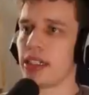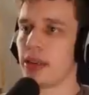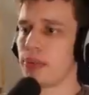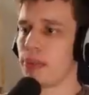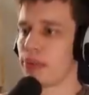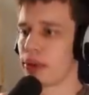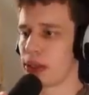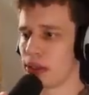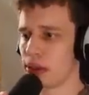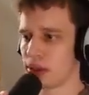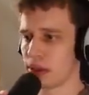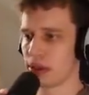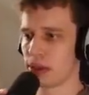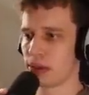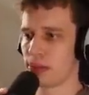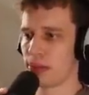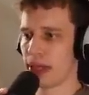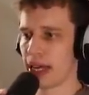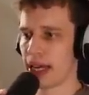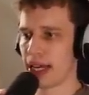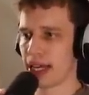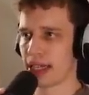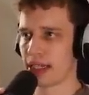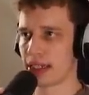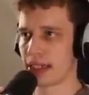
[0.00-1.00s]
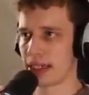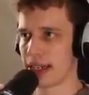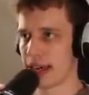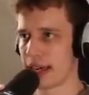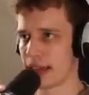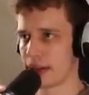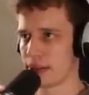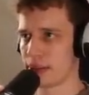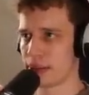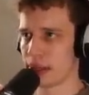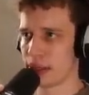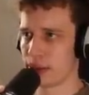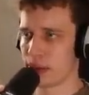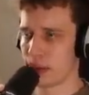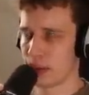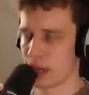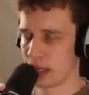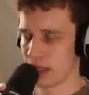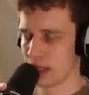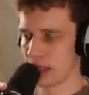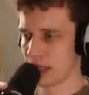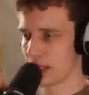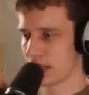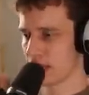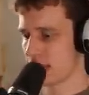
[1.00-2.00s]
the Protoss player that we
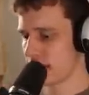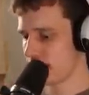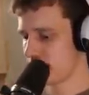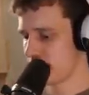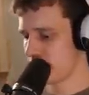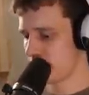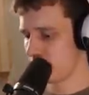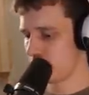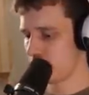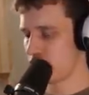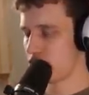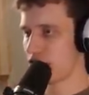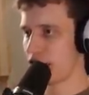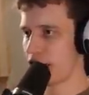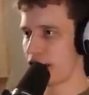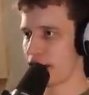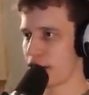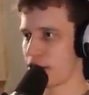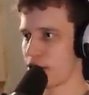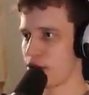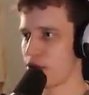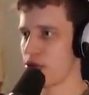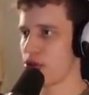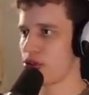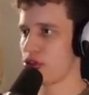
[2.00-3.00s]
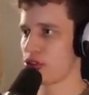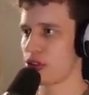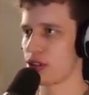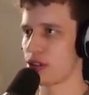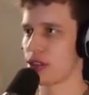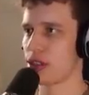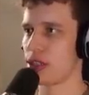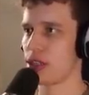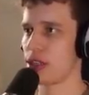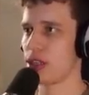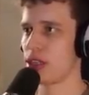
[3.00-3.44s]
wanted. Jeros.